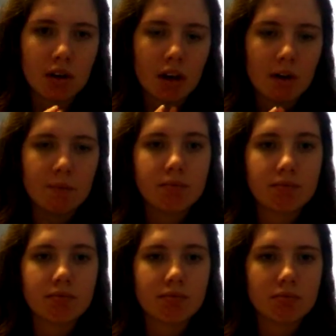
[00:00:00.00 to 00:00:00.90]
I
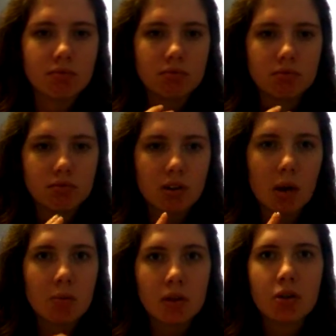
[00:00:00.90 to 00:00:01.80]

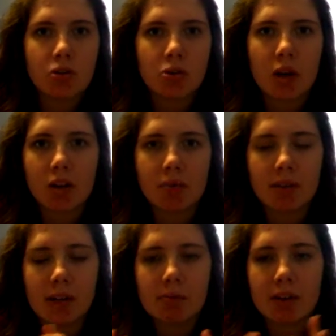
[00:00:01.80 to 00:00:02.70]
would lose quite a lot of
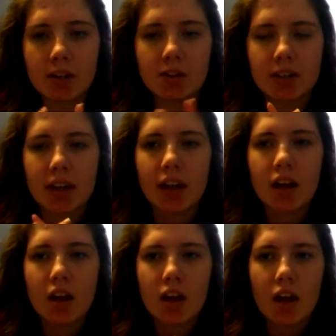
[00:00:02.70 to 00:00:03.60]
money by doing
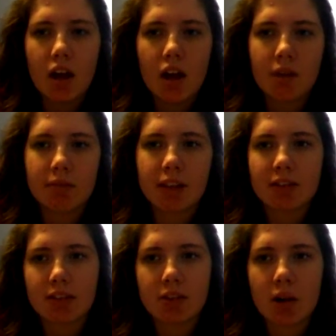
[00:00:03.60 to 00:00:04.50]
that,
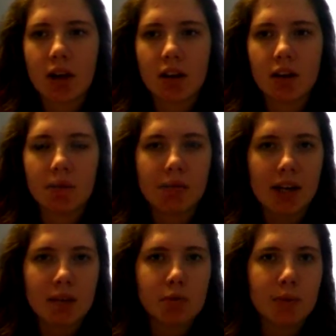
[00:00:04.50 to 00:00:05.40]
because it's quite a lot of
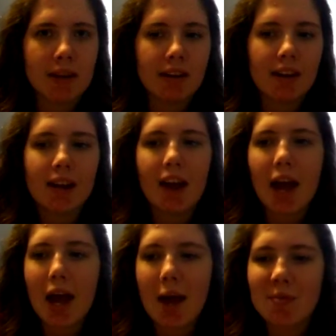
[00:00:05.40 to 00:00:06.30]
money I'm spending.
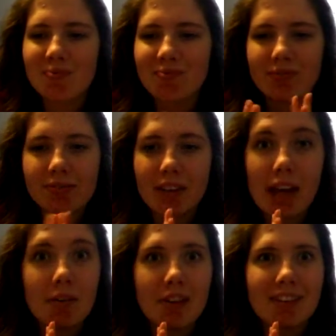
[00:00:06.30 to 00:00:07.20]
Anyway,
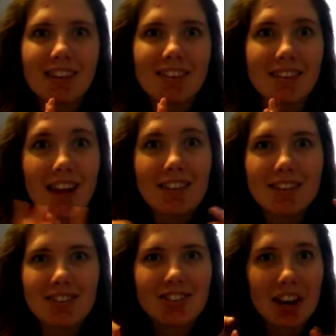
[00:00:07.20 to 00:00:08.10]
let's get
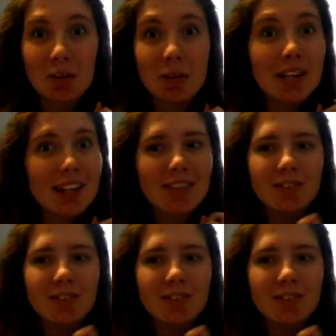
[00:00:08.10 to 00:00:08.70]
started, shall we?